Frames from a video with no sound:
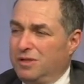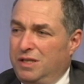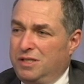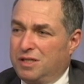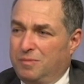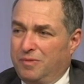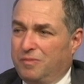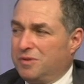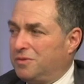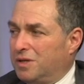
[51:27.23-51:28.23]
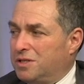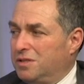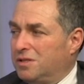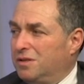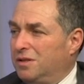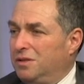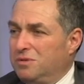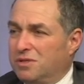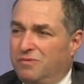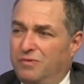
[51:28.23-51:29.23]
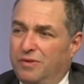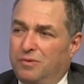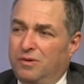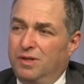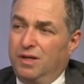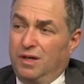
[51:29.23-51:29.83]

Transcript: ease some of the restrictions on the use of federal